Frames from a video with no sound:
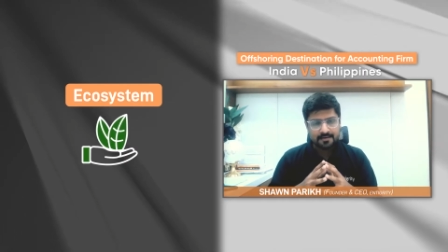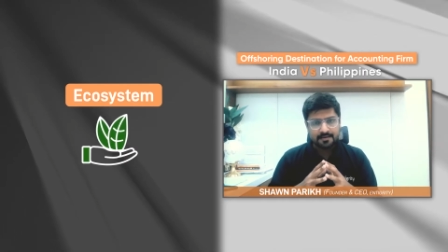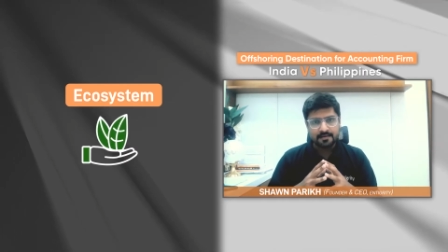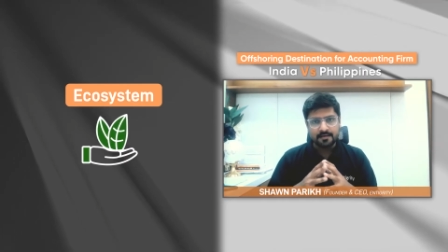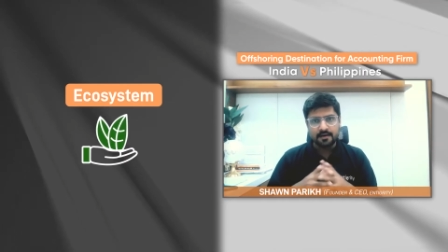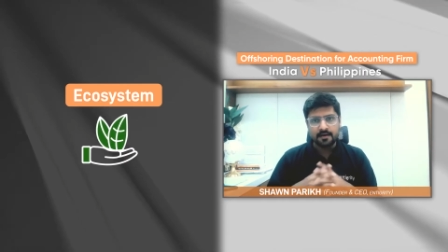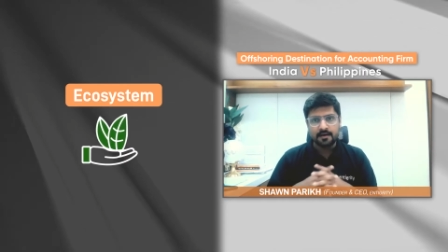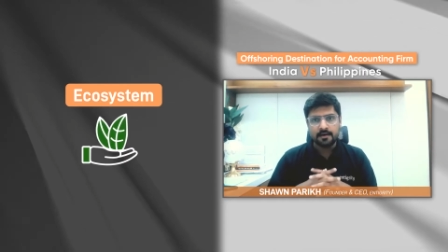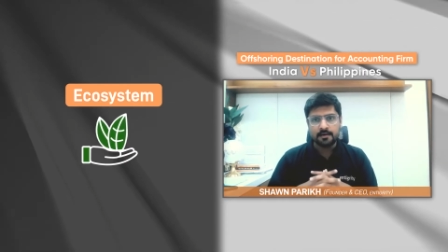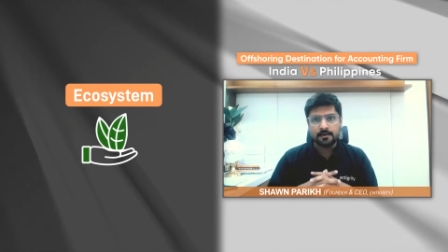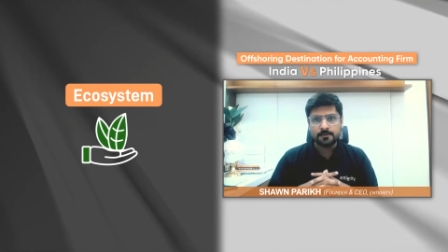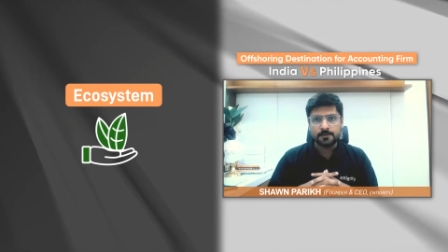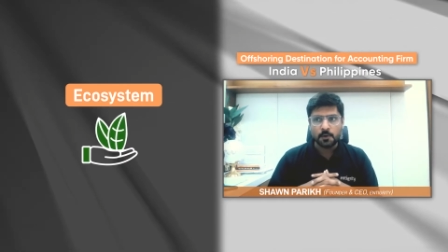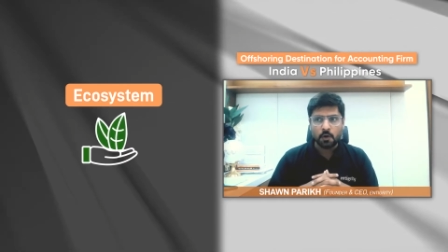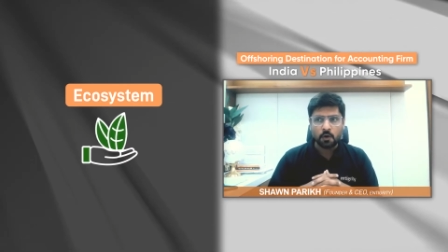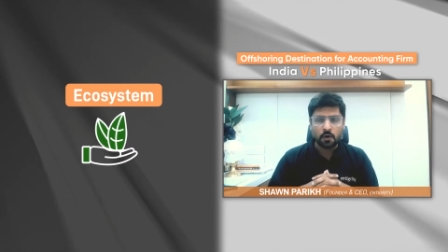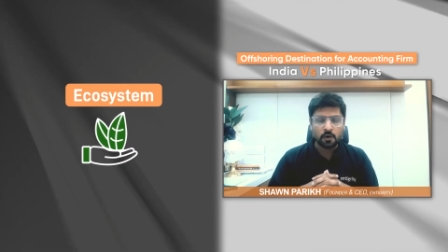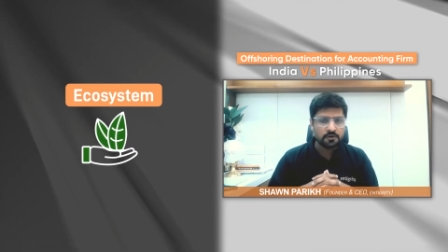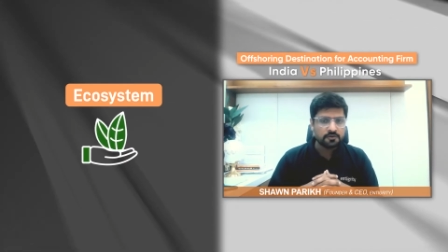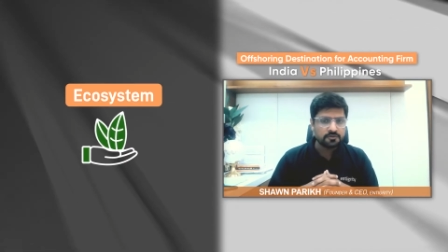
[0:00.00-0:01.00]
Uh,
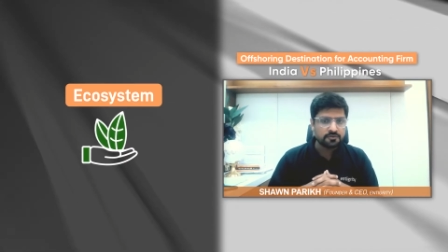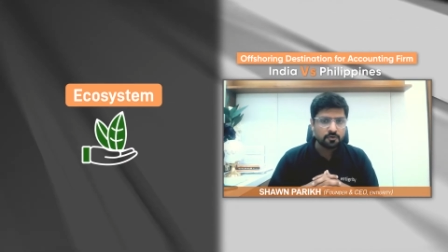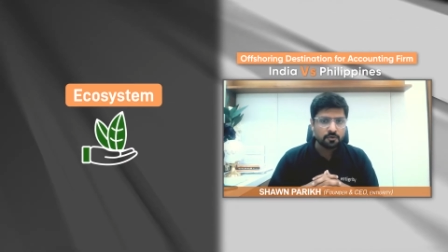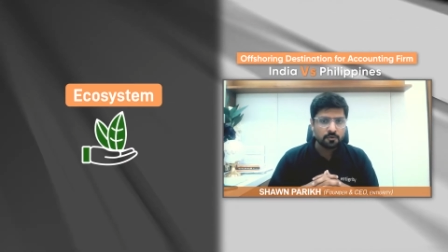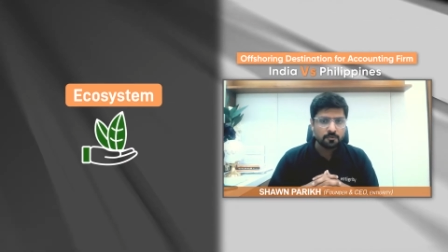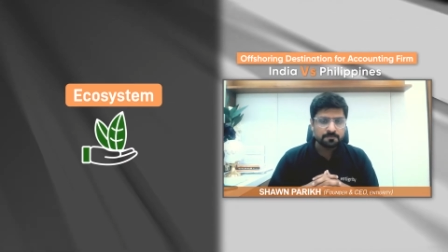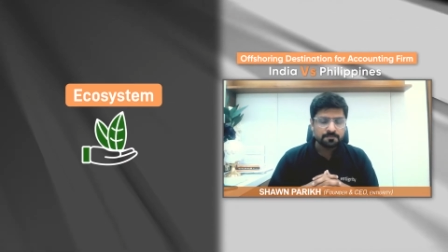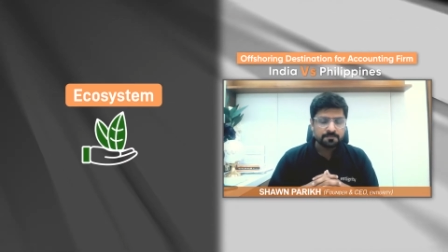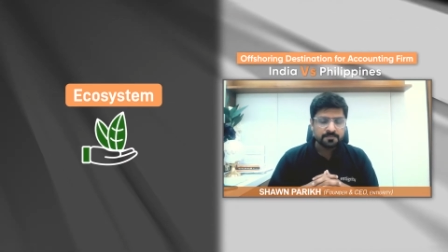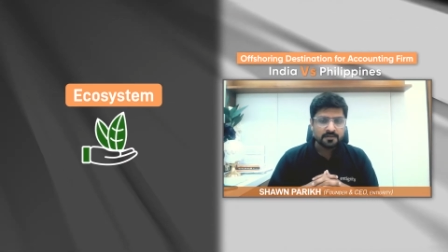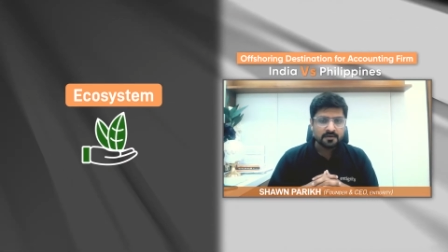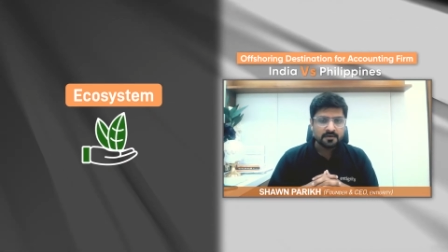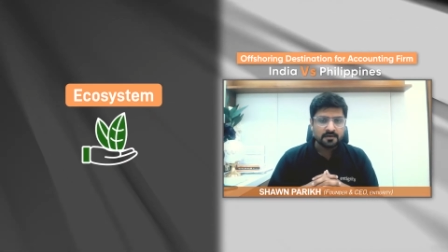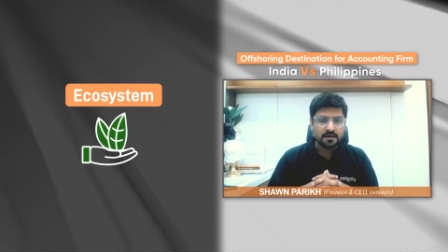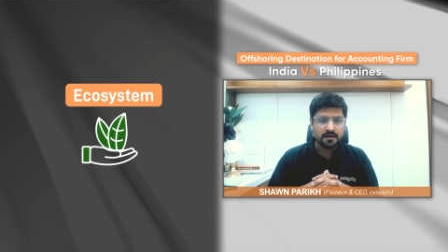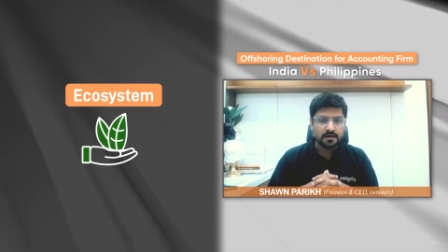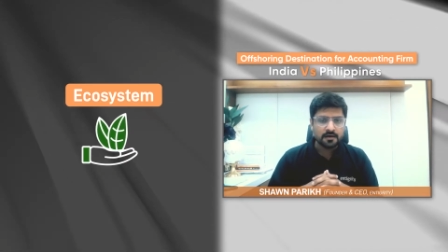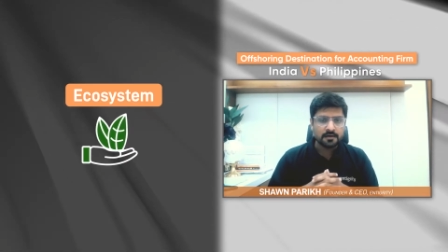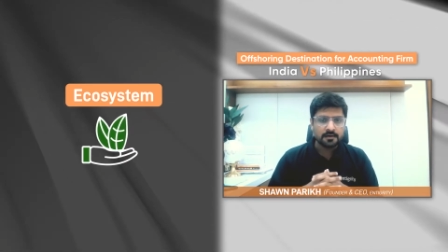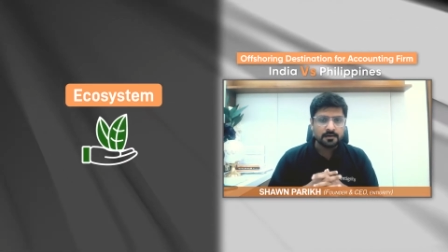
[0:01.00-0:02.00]
also,
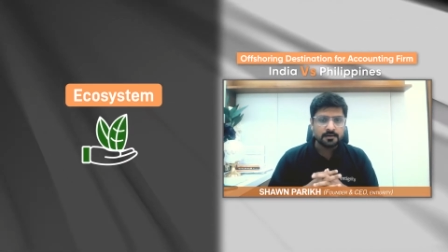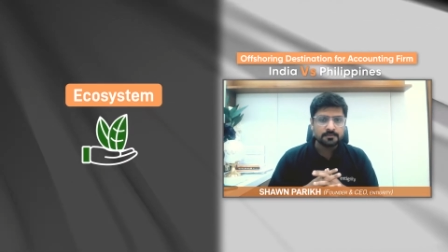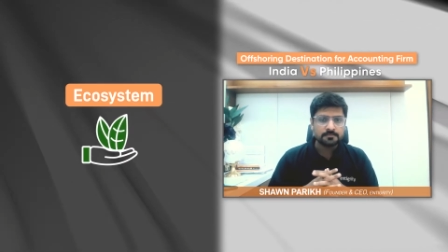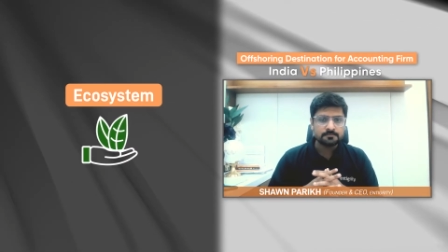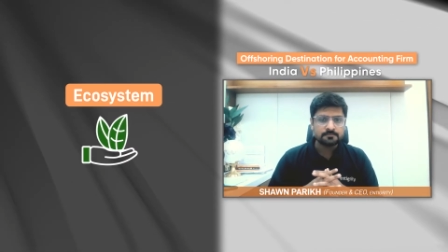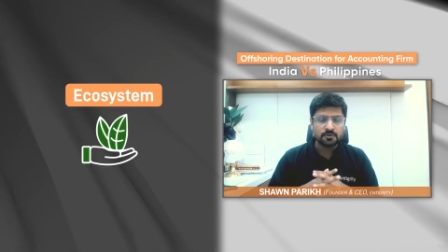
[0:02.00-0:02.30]
um,